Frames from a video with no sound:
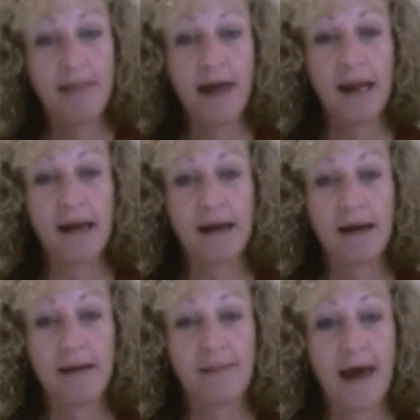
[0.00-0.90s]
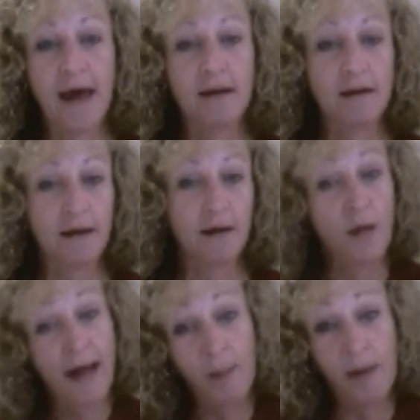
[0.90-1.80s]
then it will
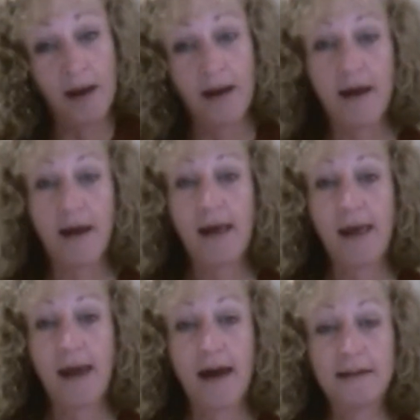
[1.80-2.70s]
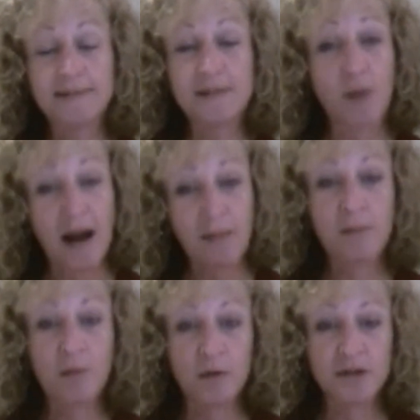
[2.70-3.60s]
happen, and the right
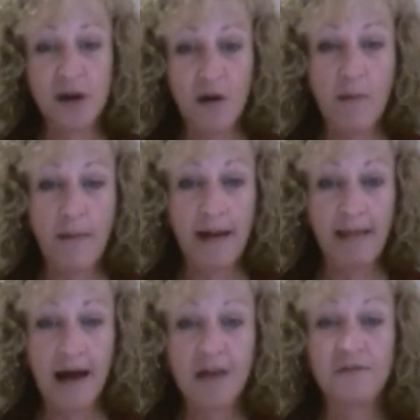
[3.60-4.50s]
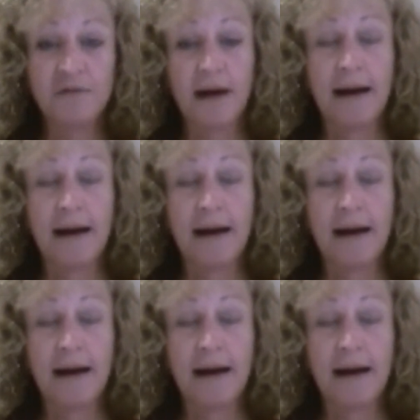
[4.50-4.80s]
people will show up in my life